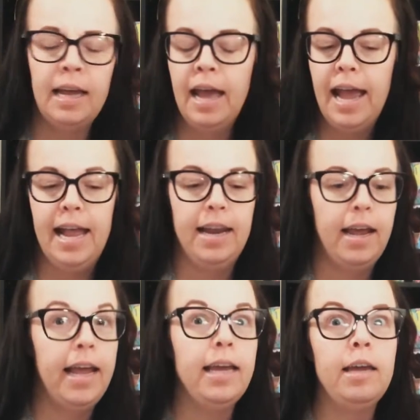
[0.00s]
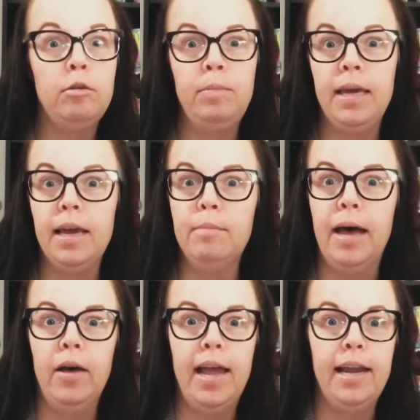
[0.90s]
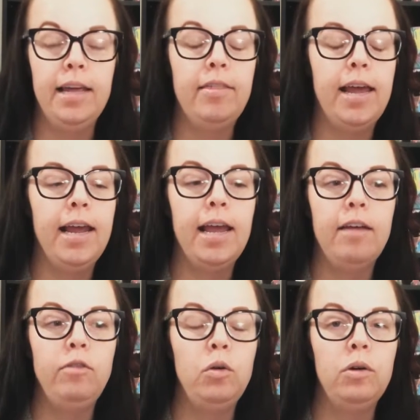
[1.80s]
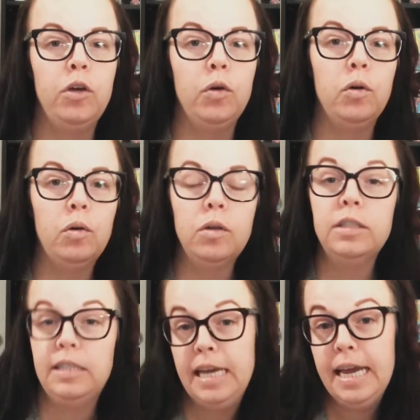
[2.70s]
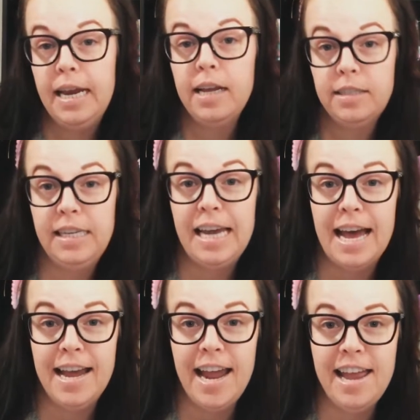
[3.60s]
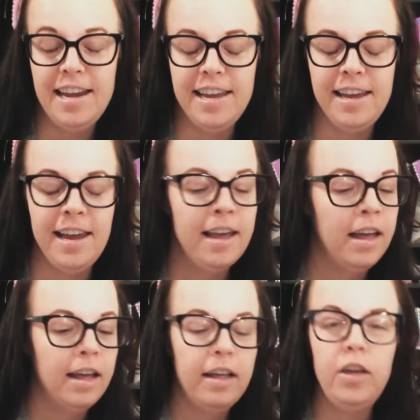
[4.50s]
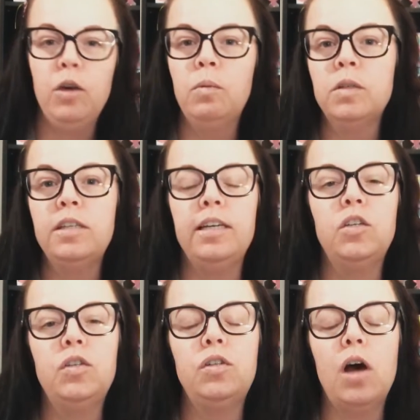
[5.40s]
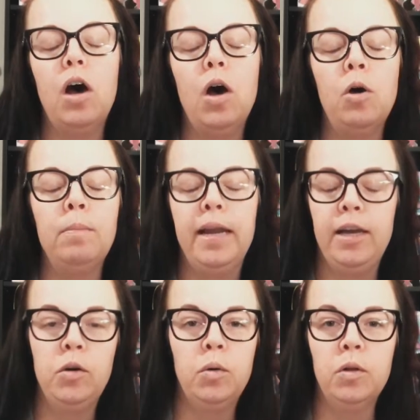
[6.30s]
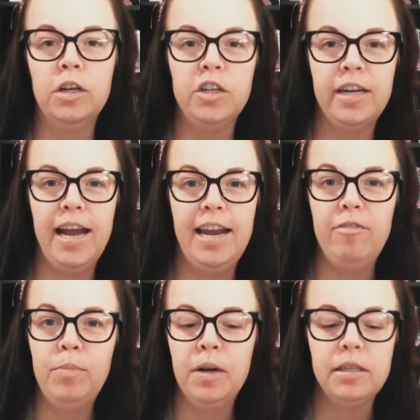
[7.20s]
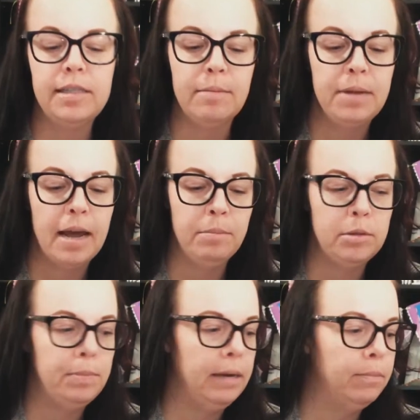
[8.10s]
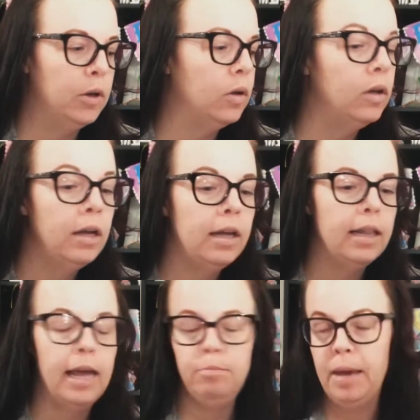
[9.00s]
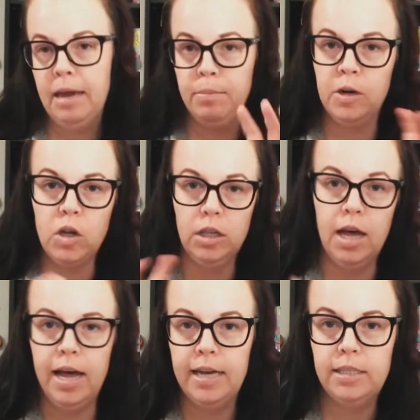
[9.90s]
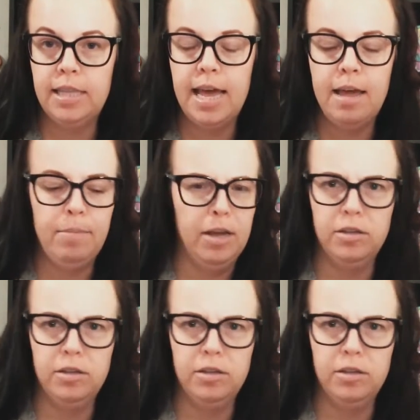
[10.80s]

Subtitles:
And it can be about anything. If you Google zine, Z-I-N-E, you will see so many cool and creative books. Sometimes people like paper collage them.